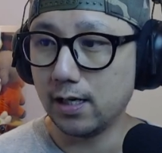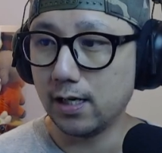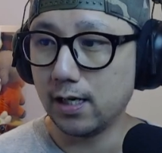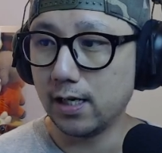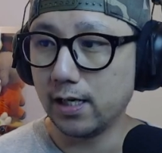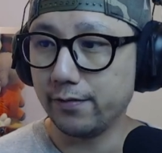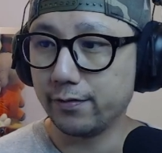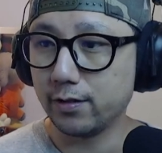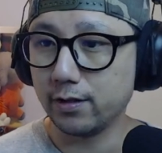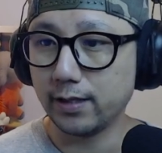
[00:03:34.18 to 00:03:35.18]
I
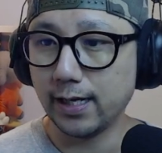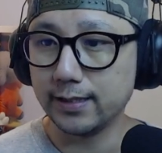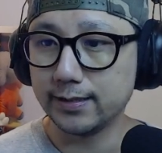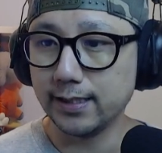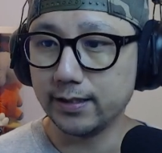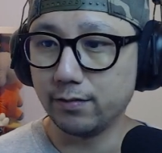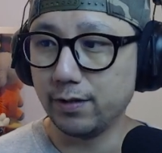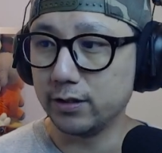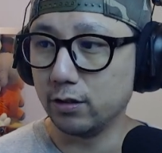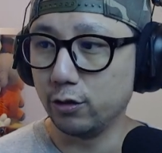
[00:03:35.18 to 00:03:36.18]
can set the
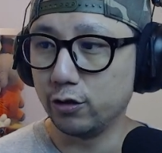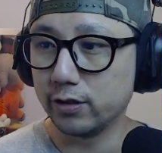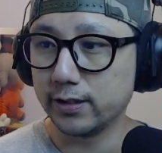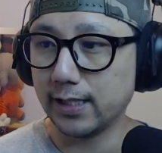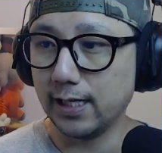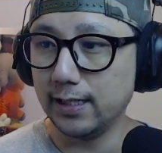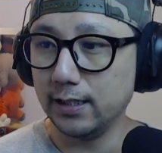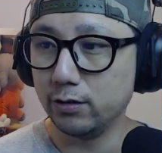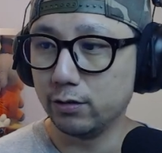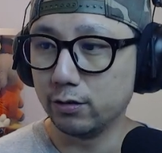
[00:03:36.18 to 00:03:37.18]
resolution scaling
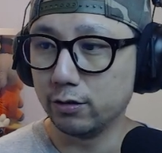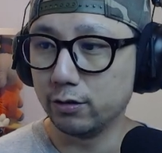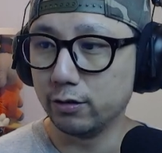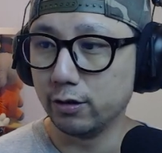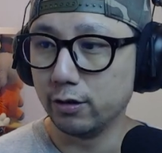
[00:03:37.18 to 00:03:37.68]
to